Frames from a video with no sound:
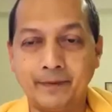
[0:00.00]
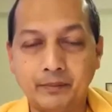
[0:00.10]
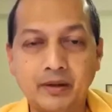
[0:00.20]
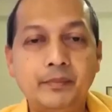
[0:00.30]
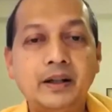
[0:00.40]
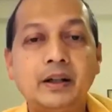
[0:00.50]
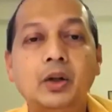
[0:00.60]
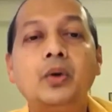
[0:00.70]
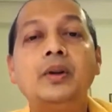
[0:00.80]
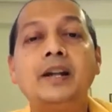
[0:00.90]
Brahman
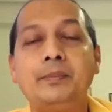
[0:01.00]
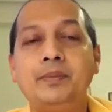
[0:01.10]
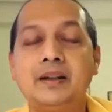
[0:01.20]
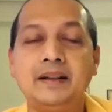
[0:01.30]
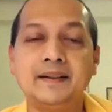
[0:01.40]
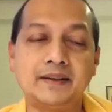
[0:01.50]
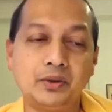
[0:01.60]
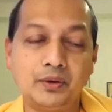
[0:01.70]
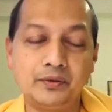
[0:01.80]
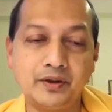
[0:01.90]
alone appearing as the
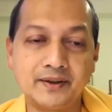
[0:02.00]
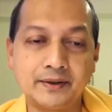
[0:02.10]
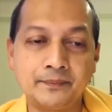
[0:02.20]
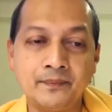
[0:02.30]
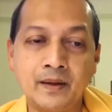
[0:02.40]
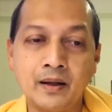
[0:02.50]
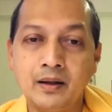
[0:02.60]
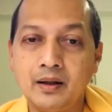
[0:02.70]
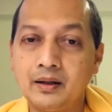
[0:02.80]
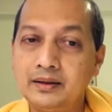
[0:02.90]
universe.
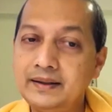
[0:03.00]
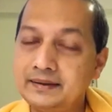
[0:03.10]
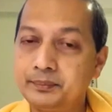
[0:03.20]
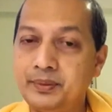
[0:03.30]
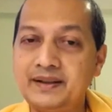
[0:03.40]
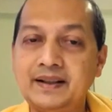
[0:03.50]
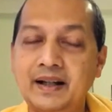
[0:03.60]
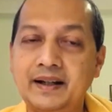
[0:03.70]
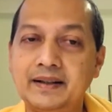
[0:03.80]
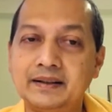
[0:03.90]
This basic
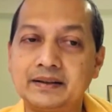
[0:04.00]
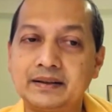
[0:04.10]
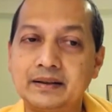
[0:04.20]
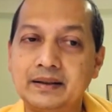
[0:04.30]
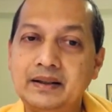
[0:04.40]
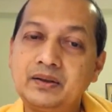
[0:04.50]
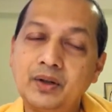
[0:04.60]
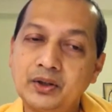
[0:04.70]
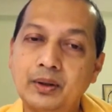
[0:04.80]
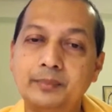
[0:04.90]
idea is
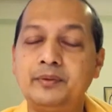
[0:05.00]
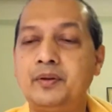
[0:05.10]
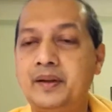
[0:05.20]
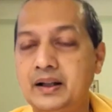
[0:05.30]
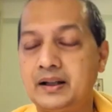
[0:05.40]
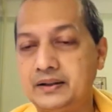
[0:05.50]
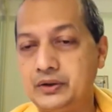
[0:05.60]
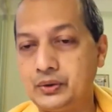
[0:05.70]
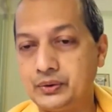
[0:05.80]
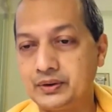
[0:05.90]
what Swami Vivekananda
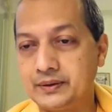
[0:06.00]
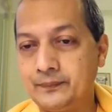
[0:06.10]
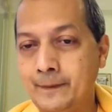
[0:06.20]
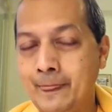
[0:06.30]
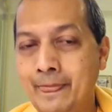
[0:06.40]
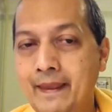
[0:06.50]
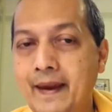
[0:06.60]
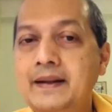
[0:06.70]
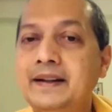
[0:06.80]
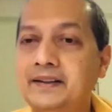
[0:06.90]
took.
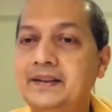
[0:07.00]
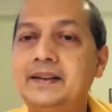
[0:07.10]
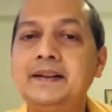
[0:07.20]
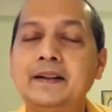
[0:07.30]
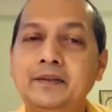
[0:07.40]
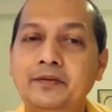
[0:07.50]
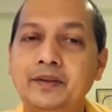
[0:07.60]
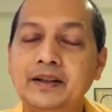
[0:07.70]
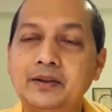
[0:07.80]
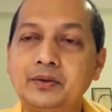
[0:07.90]
And he extended
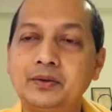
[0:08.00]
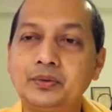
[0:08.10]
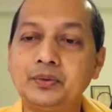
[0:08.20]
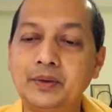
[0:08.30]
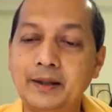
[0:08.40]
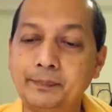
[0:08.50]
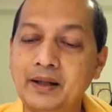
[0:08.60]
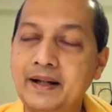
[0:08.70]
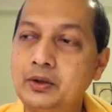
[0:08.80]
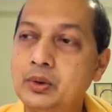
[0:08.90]
it to
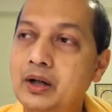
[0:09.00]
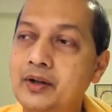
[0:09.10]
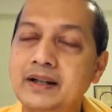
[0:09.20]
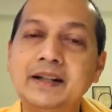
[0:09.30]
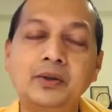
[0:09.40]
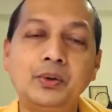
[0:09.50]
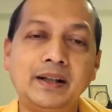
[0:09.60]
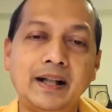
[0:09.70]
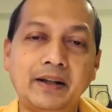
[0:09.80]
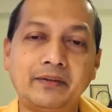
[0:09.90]
apply to our
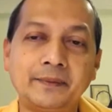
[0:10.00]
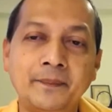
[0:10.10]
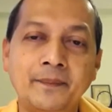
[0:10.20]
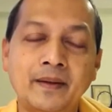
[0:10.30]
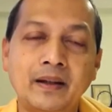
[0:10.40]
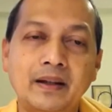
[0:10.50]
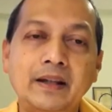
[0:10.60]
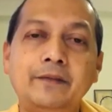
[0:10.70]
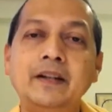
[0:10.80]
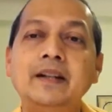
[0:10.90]
day-to-day life.
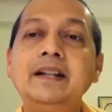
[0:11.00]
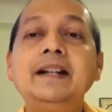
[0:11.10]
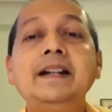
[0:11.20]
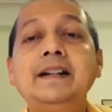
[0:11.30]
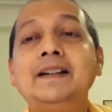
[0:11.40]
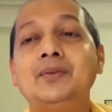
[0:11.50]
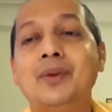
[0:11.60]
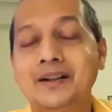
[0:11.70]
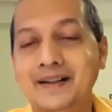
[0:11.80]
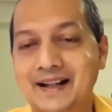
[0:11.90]
If indeed it is
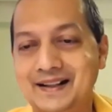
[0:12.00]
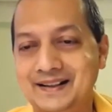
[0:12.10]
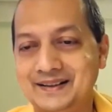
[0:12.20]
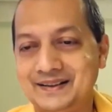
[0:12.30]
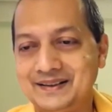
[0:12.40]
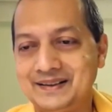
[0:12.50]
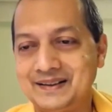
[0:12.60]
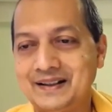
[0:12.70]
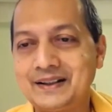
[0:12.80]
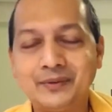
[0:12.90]
one reality,
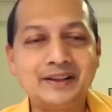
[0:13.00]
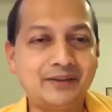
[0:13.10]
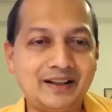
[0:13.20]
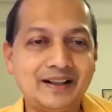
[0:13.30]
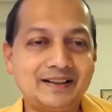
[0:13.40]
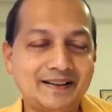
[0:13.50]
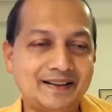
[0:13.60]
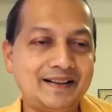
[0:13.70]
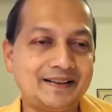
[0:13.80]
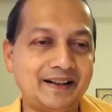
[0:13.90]
and Advaita Vedanta
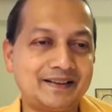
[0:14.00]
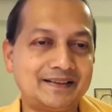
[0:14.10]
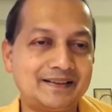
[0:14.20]
says that